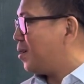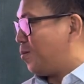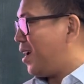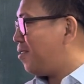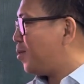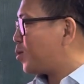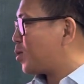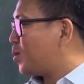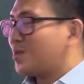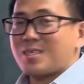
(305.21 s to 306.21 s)
We have
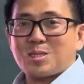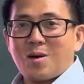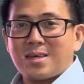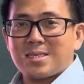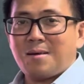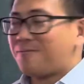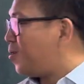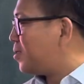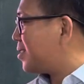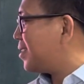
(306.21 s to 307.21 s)
also the strike slip
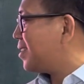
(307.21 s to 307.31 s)
fault,